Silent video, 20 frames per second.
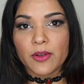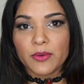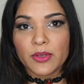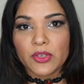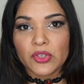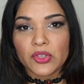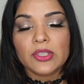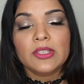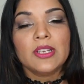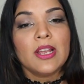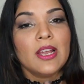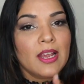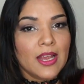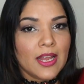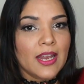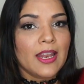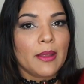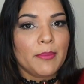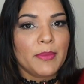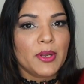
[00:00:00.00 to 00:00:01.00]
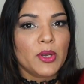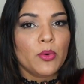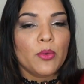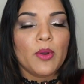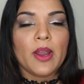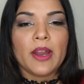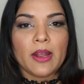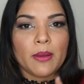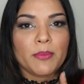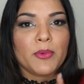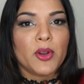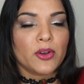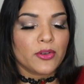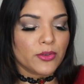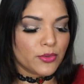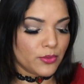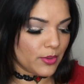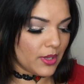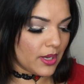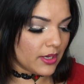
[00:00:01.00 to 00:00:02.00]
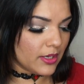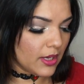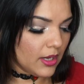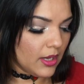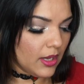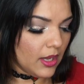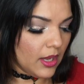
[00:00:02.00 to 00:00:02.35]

foundation, let me know and I'm gonna do that.